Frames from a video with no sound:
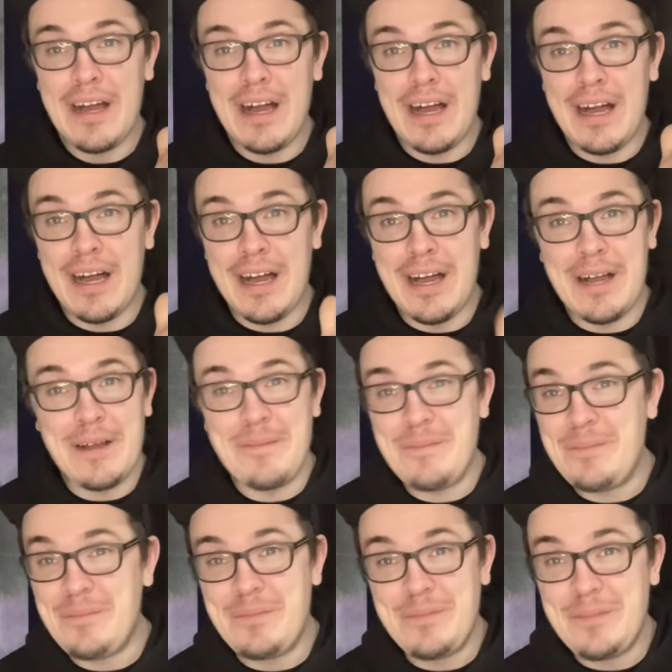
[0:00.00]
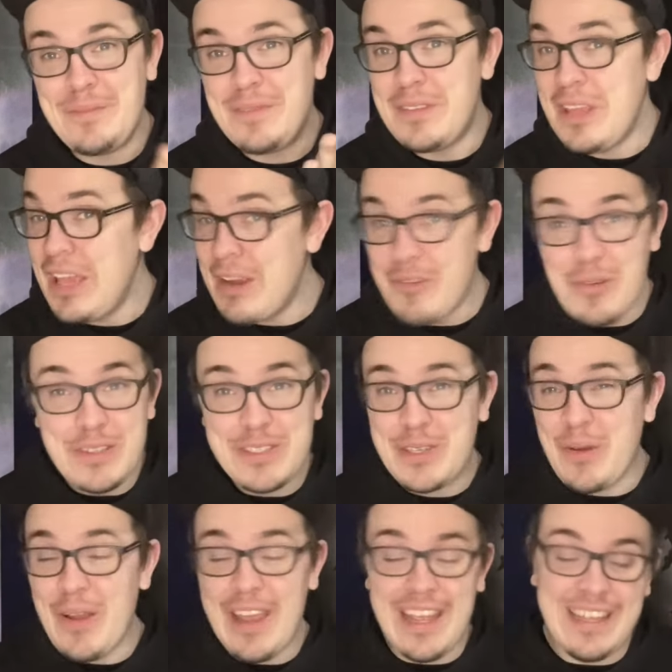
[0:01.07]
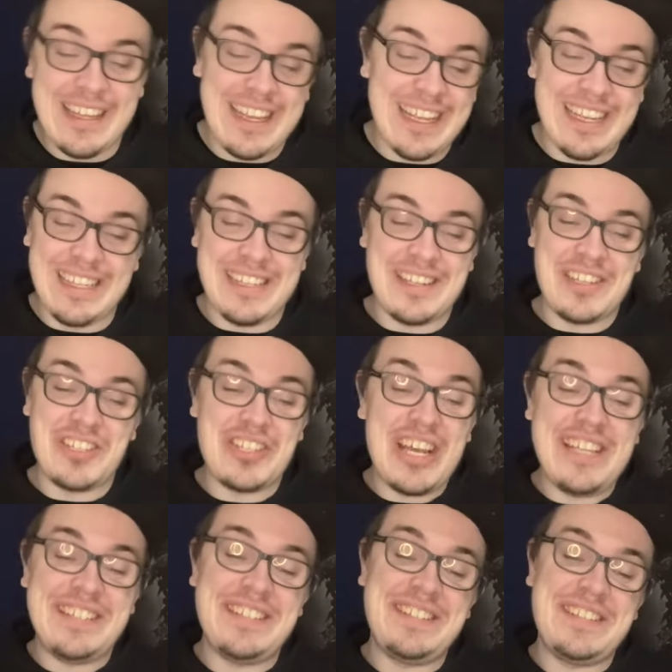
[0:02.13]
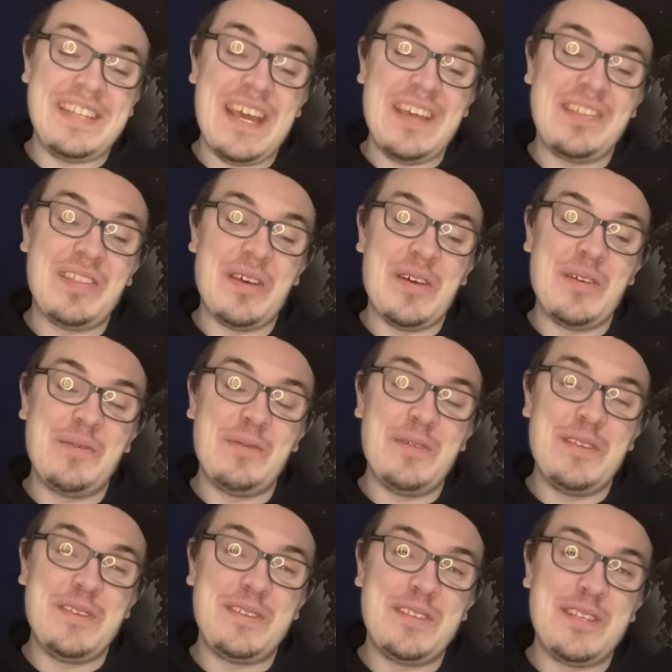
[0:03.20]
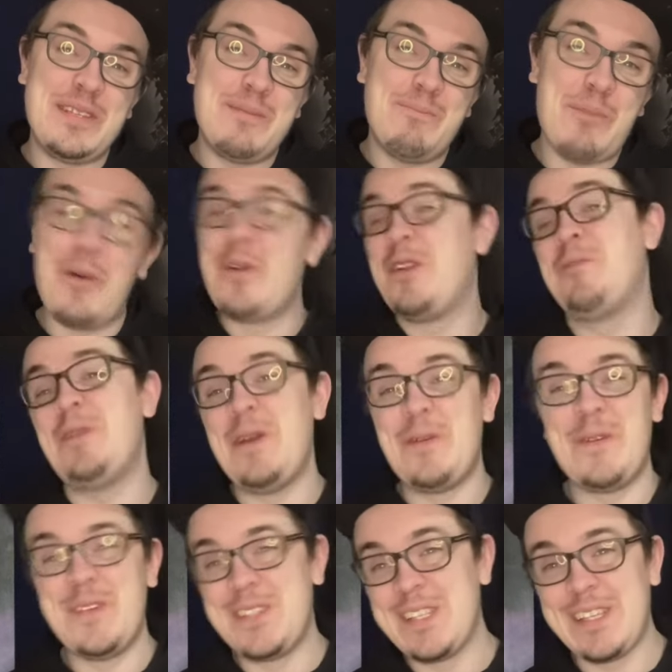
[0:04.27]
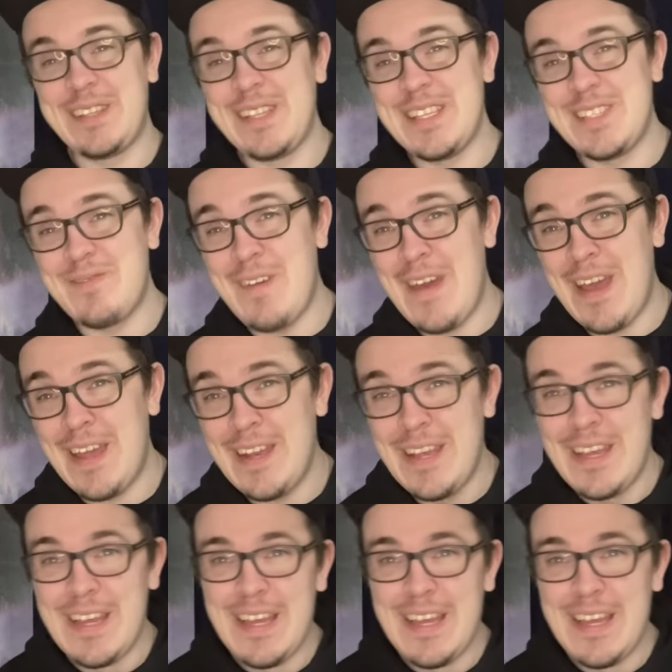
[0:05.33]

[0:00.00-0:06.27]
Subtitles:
Everyone's great. Like, Jason Statham was just born to play roles like this, man.